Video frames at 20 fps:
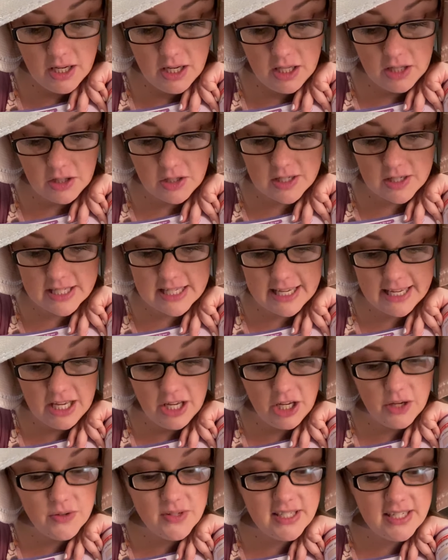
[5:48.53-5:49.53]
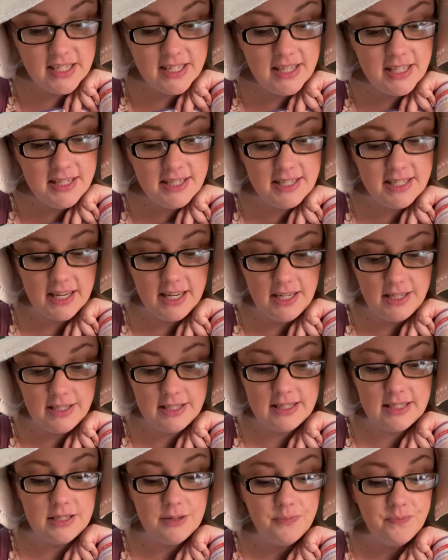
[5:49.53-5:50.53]
Looks like it goes to the
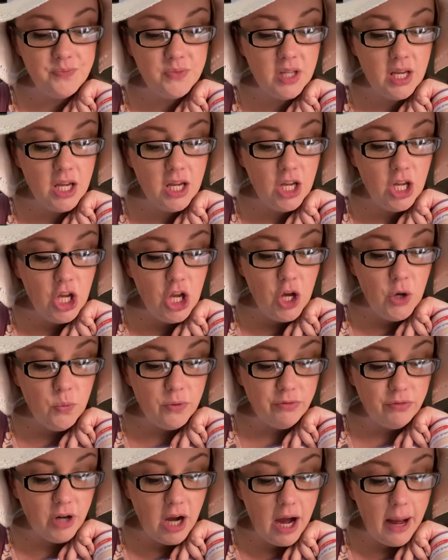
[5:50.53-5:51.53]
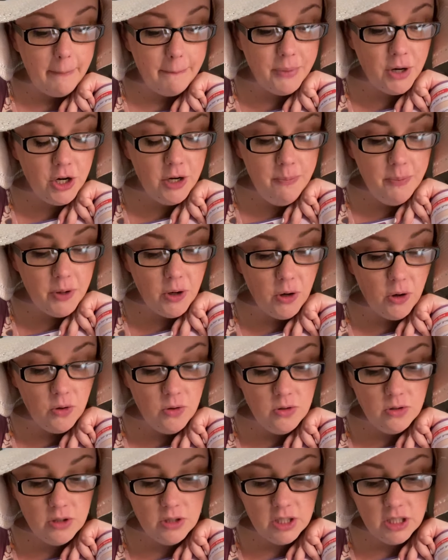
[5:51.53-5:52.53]
6. We've got
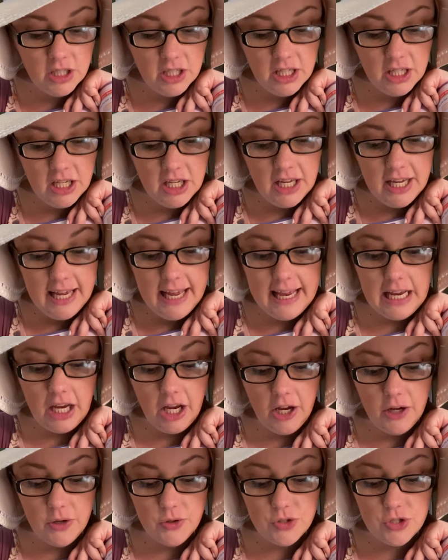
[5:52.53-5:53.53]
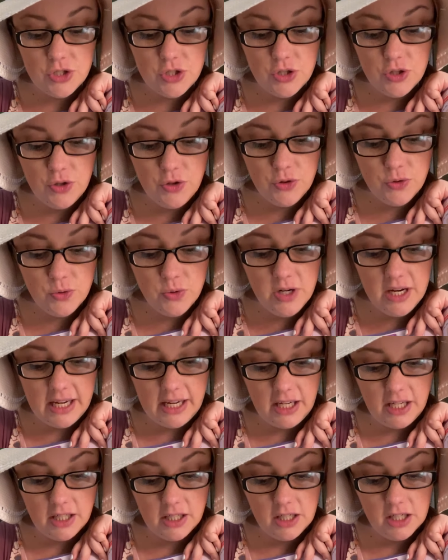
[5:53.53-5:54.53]
purple. It goes to the
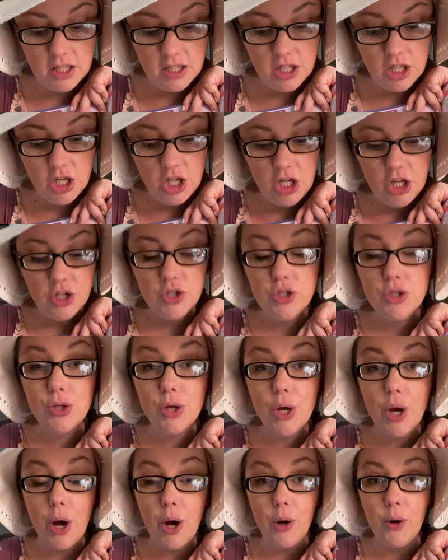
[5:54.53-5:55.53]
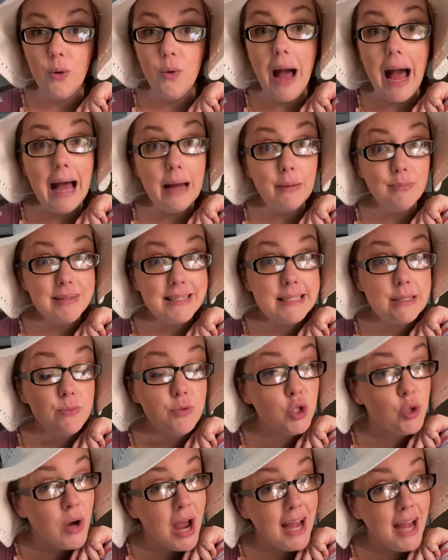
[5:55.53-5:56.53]
3. So I'm
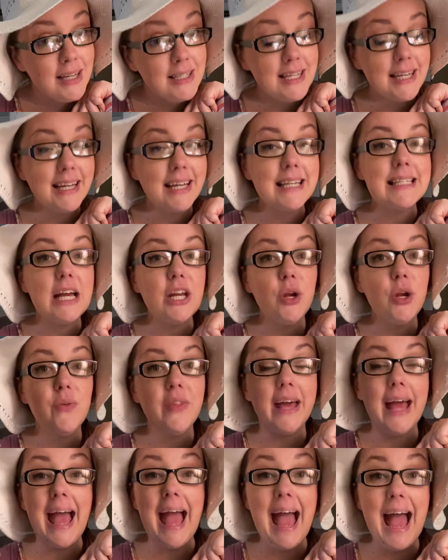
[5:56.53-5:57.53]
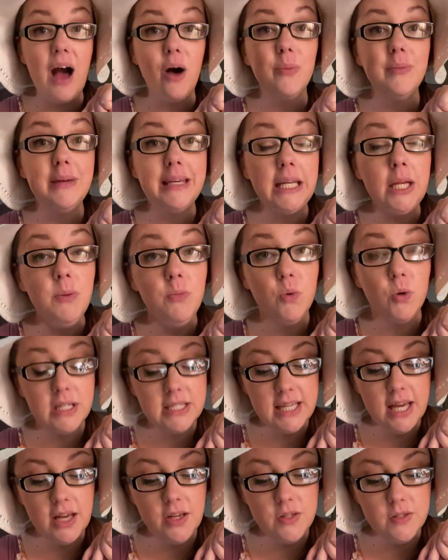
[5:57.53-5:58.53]
subtracting because I know that how many more
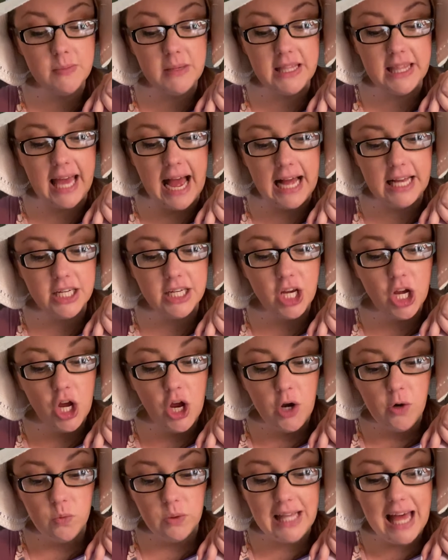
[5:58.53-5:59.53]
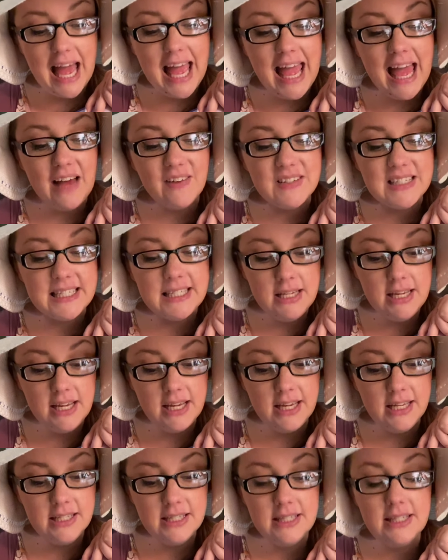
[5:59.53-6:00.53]
tells me that. Well, I have
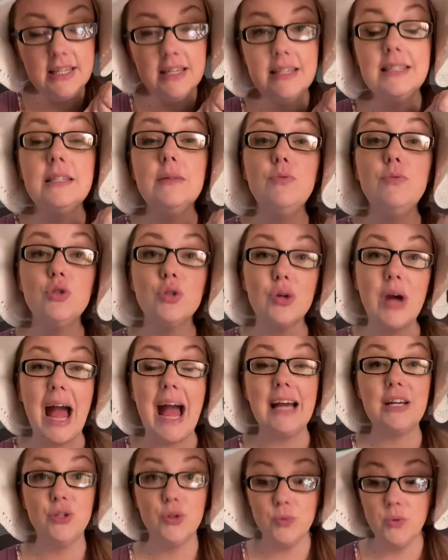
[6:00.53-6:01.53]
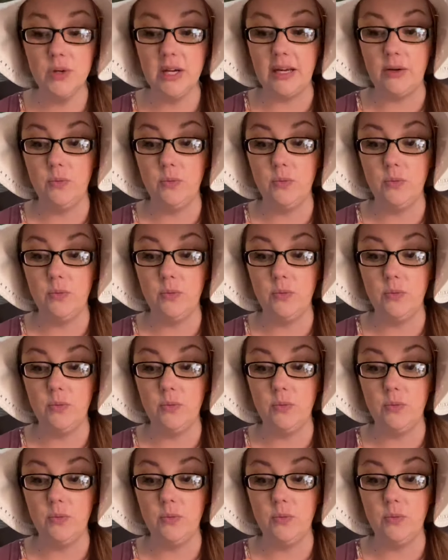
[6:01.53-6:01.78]
6, subtract 3.